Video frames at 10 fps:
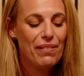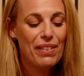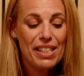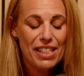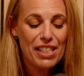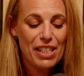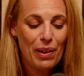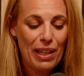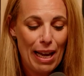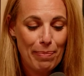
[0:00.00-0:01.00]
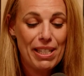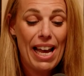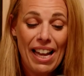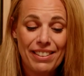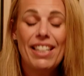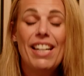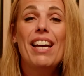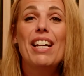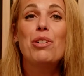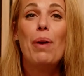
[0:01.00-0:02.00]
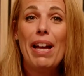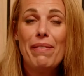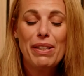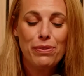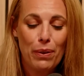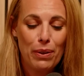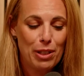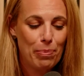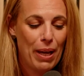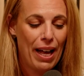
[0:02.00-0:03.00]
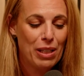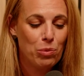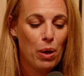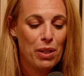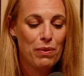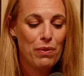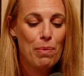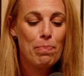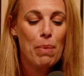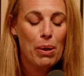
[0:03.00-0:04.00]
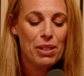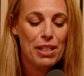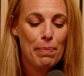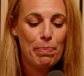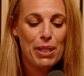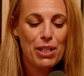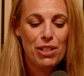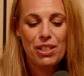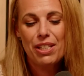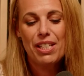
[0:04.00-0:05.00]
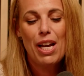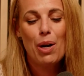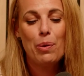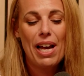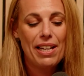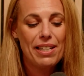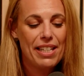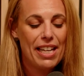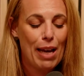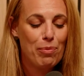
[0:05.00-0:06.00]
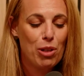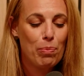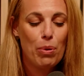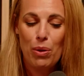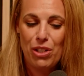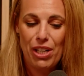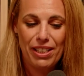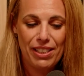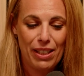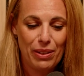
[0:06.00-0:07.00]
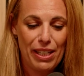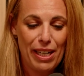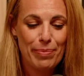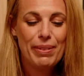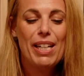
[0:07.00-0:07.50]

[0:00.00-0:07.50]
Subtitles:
VCTO Labs and a driving force behind one of the most ambitious reality capture projects out there.